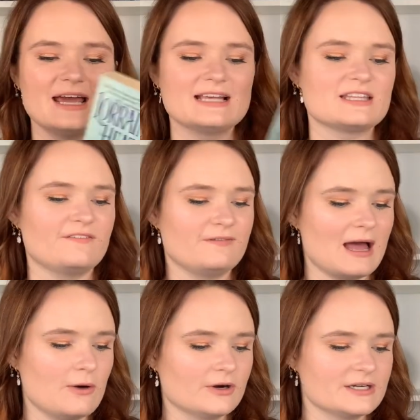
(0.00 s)
It has the
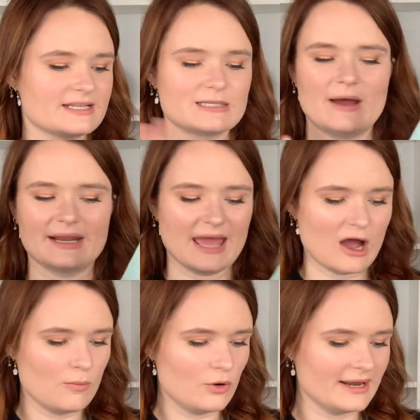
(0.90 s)
flowers, it's about a
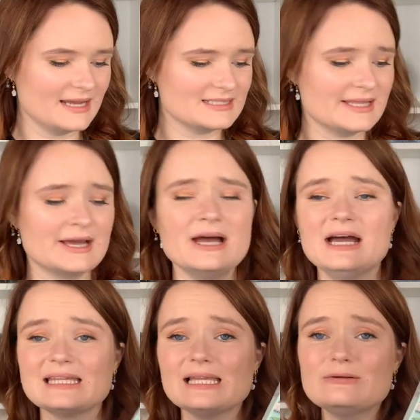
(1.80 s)
cowboy. It has the,
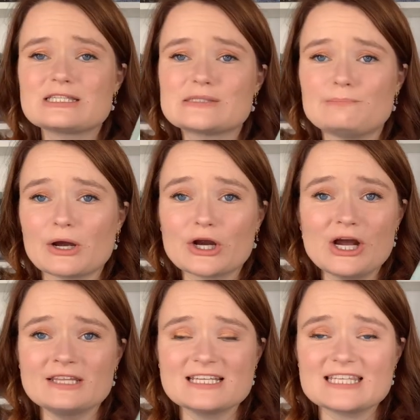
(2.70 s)
the little spur
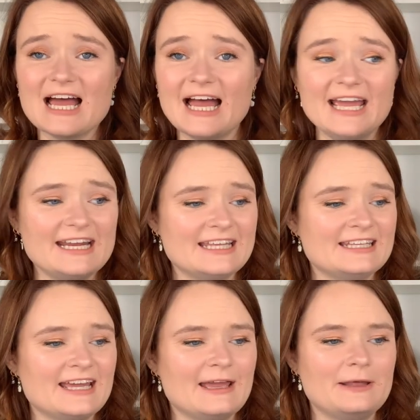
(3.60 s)
on the side, and
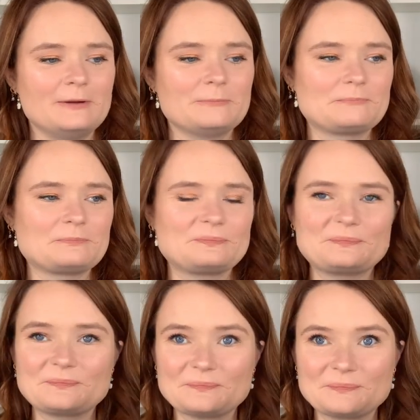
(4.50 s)
then
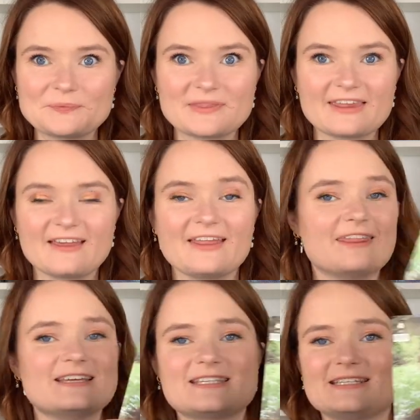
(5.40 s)

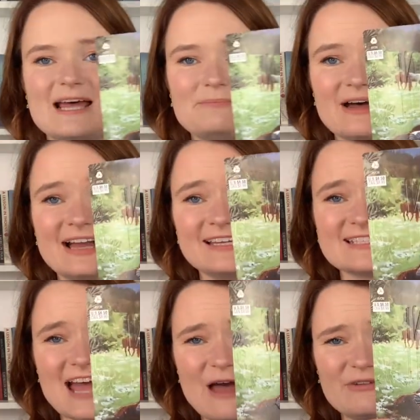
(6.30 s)
this step back is
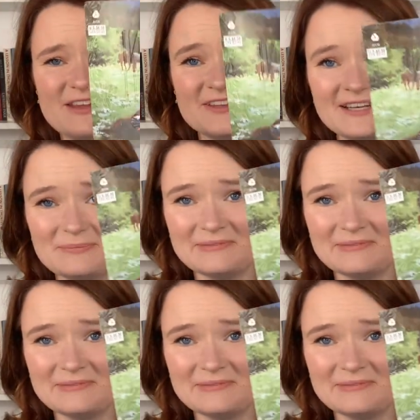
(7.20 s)
everything to